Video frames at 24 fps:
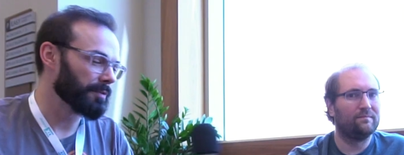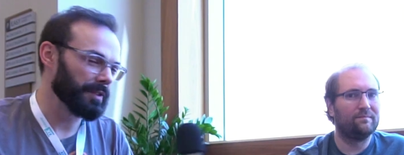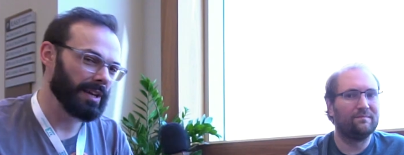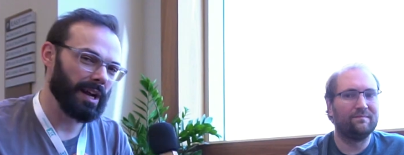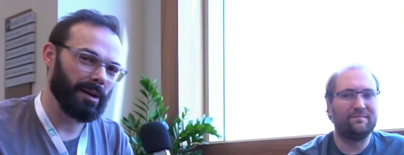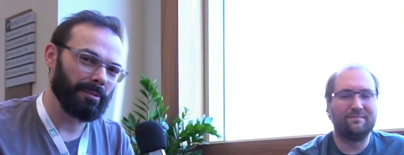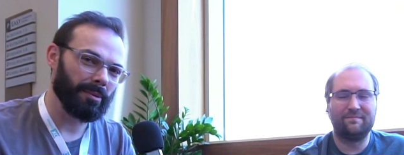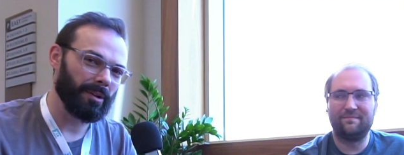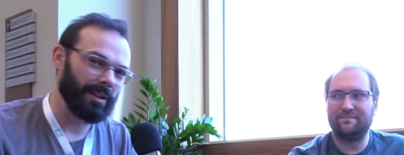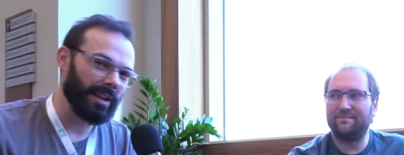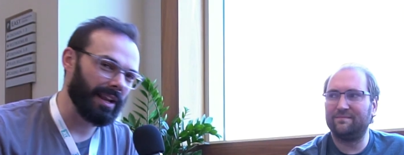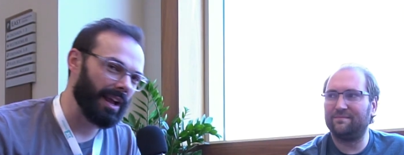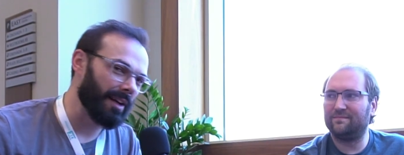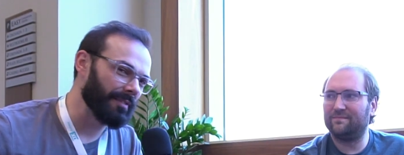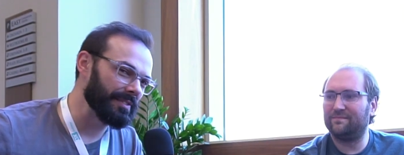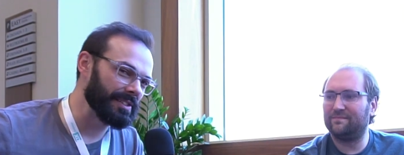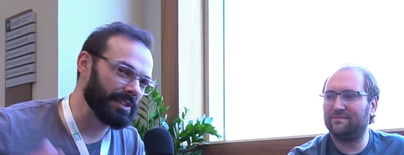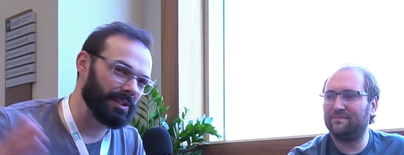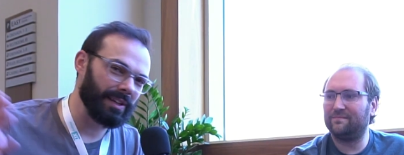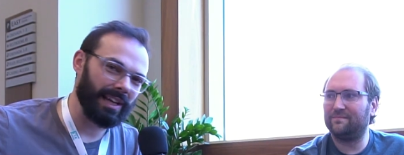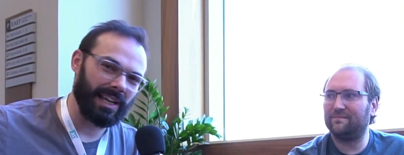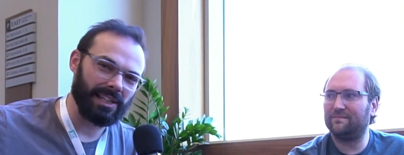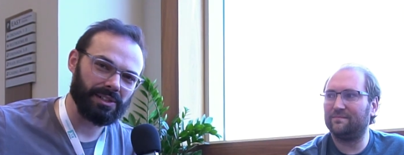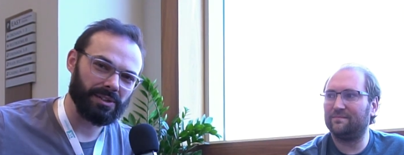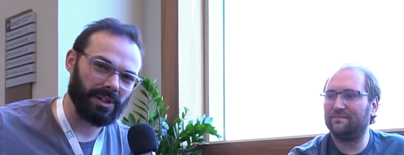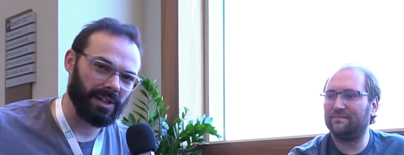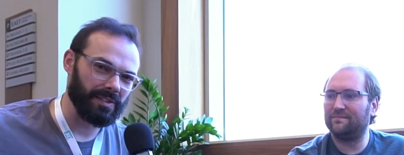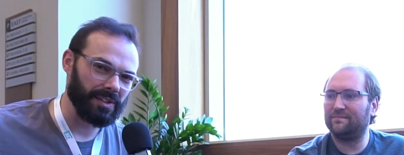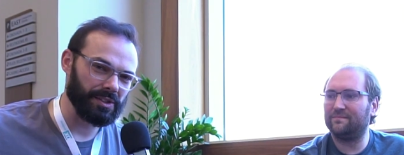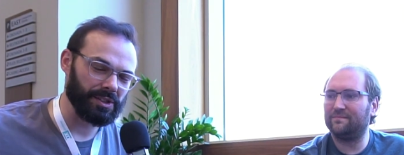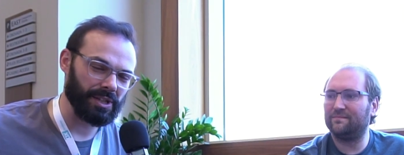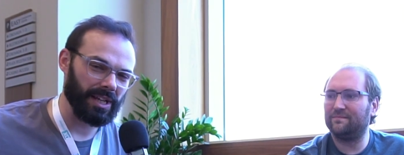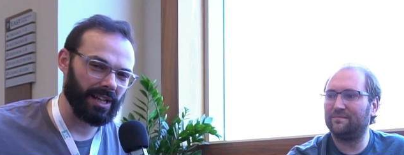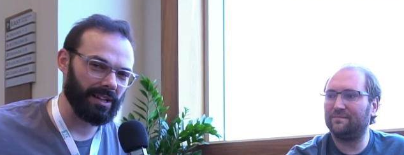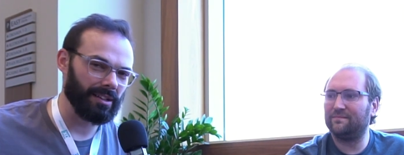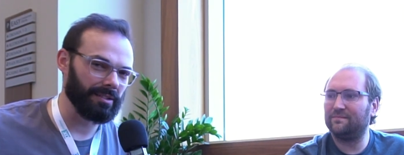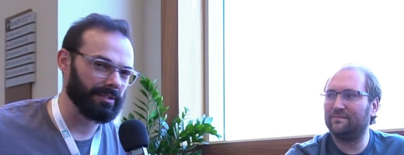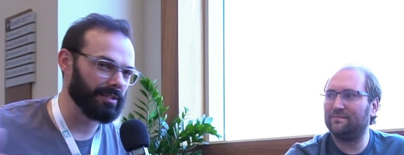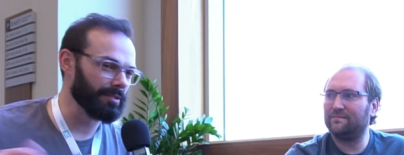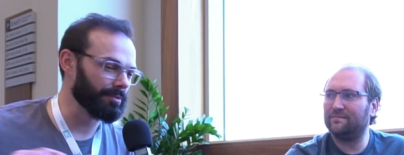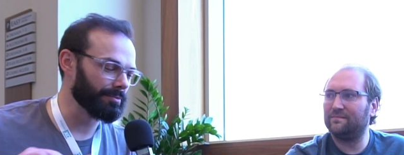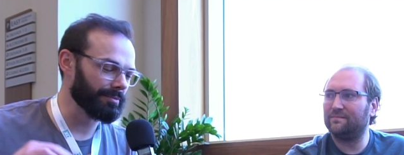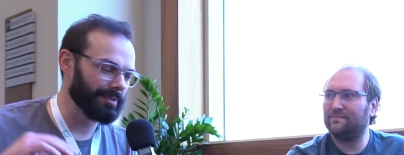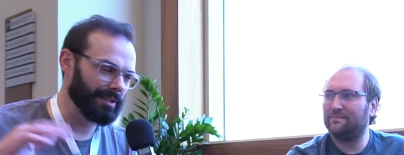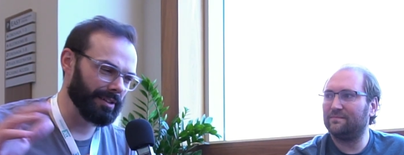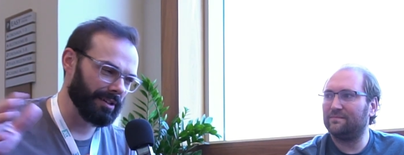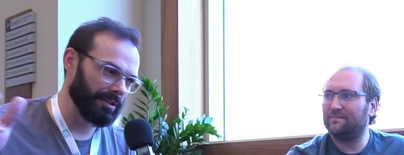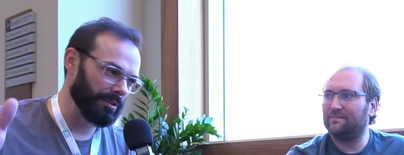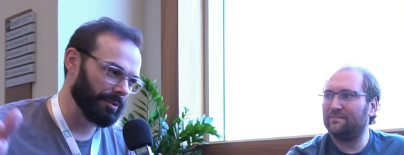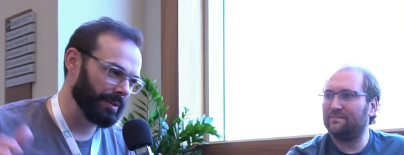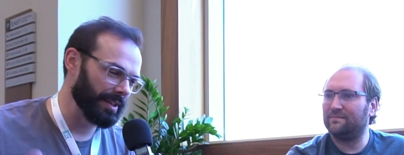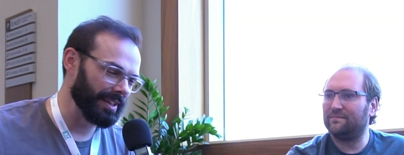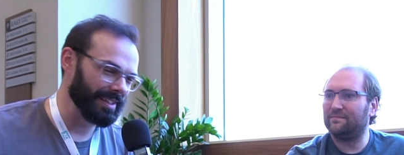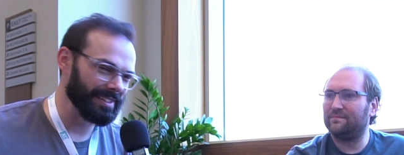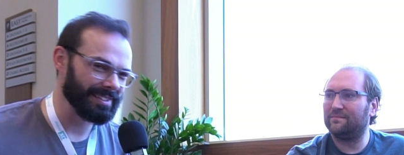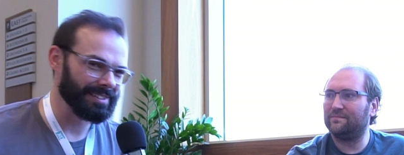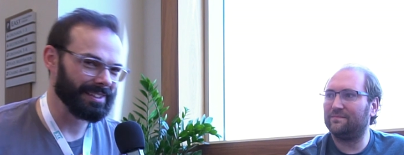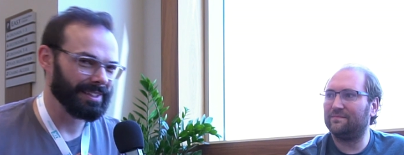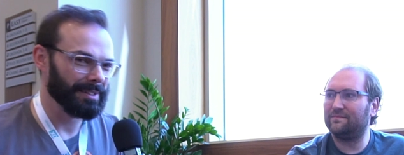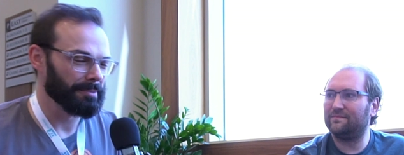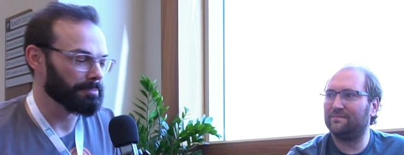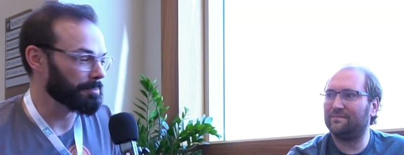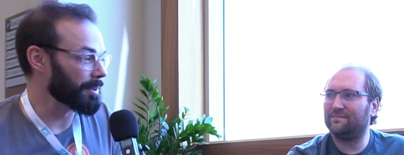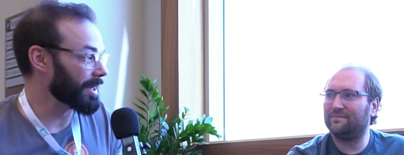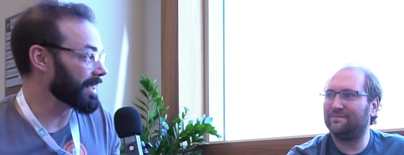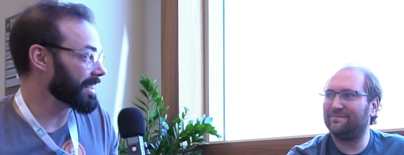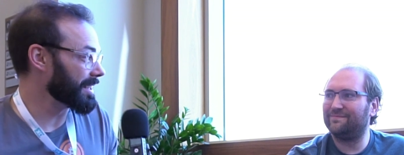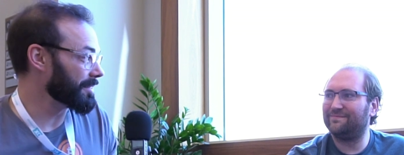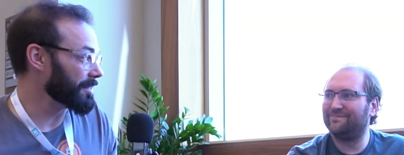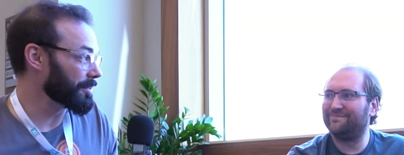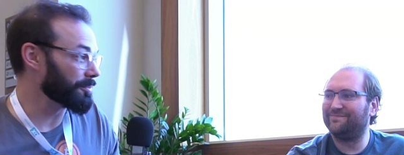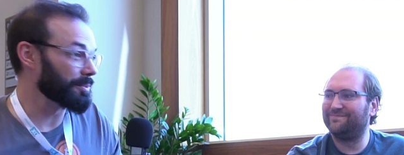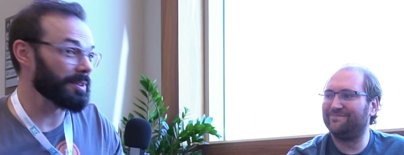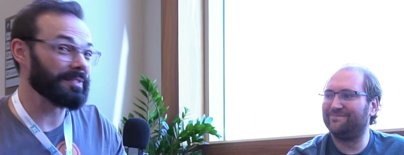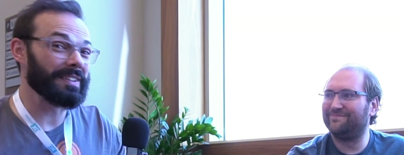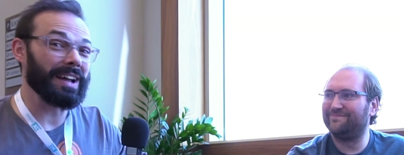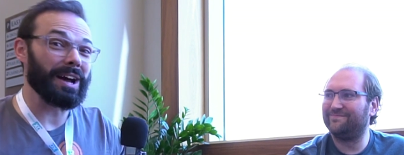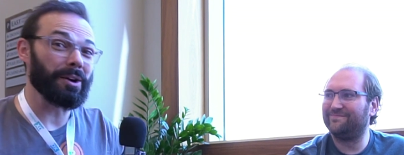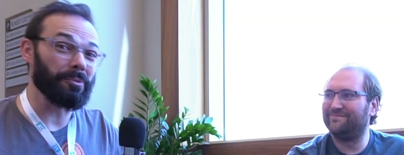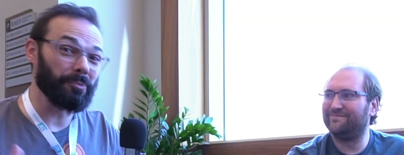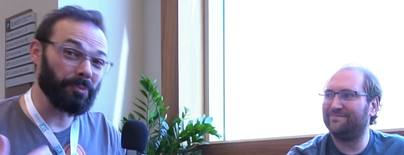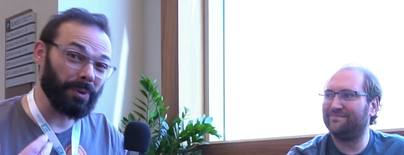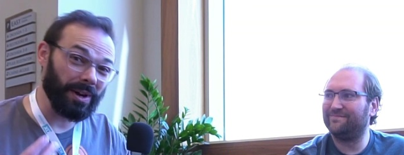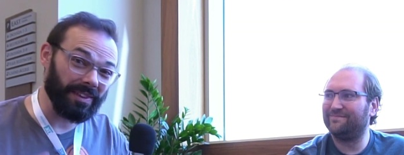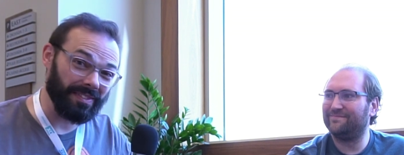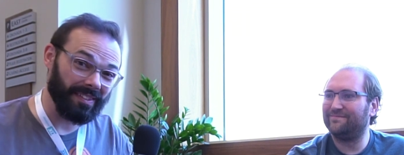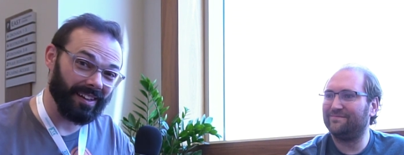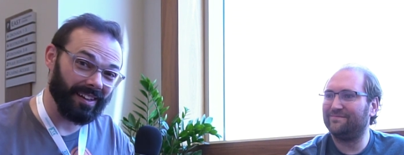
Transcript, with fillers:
Speaker 1: phenomenal. And obviously, you guys are on the channel. You you know who it is. But we've got with